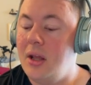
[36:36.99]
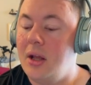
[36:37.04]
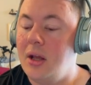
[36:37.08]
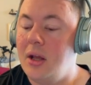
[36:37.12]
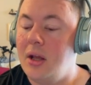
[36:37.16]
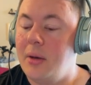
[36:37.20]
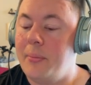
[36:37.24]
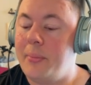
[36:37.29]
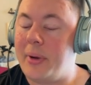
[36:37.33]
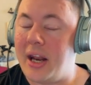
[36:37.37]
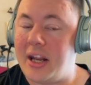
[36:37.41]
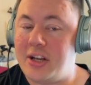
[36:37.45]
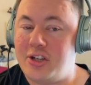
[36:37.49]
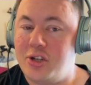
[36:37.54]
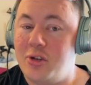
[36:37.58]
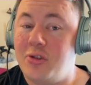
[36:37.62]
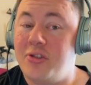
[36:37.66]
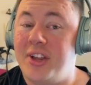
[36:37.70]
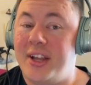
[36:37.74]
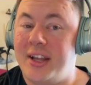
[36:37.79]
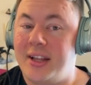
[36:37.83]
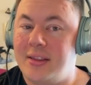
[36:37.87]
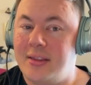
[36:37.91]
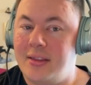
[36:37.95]
But I do
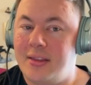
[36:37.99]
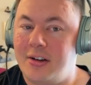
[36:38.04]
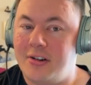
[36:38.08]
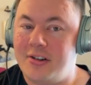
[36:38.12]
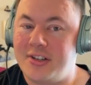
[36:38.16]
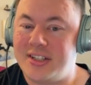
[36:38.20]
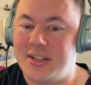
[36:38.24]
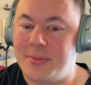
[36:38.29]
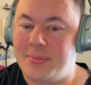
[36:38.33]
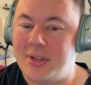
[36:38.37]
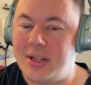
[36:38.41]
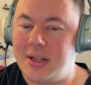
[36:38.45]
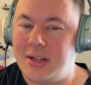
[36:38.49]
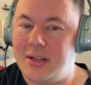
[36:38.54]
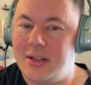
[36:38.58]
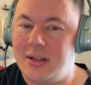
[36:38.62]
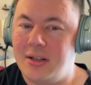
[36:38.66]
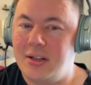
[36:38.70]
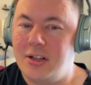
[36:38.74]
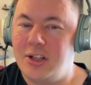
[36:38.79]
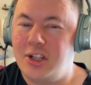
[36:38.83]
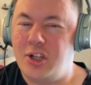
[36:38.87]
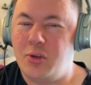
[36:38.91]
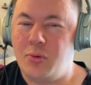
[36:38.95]
think there is something
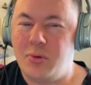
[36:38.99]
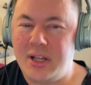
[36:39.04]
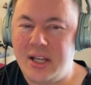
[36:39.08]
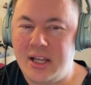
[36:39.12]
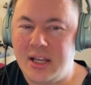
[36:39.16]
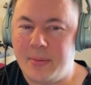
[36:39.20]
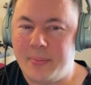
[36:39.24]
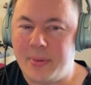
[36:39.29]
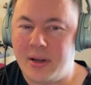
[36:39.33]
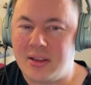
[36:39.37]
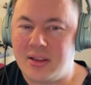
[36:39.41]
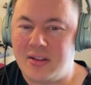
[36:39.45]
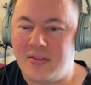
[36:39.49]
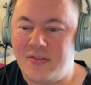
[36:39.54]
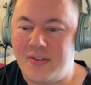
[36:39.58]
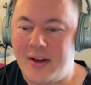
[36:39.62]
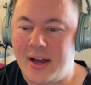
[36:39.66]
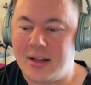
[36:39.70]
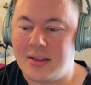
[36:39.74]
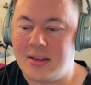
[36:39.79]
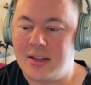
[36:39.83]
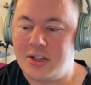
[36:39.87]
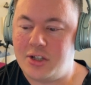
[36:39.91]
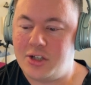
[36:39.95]
unique about the
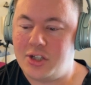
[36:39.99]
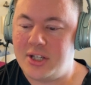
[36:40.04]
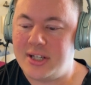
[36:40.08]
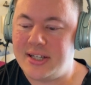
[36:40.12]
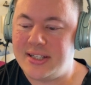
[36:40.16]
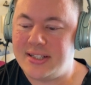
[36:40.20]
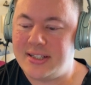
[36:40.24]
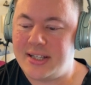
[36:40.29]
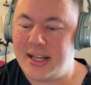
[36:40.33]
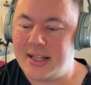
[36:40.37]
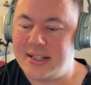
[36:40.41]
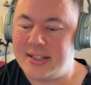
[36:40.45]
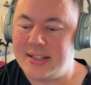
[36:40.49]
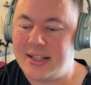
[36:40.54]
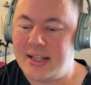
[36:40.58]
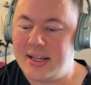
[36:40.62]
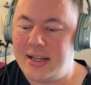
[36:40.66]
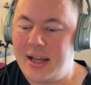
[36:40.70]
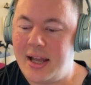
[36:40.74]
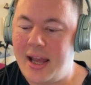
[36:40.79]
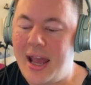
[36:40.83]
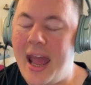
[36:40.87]
fact that she states that